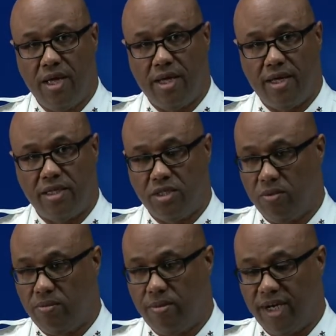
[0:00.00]
Uh, to
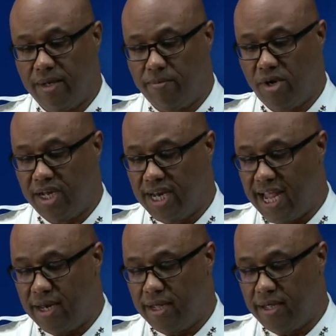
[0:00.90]
bring, bring
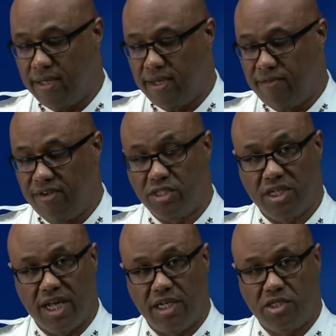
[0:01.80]
that uh,
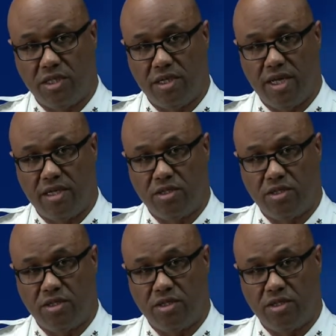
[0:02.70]
investigation uh,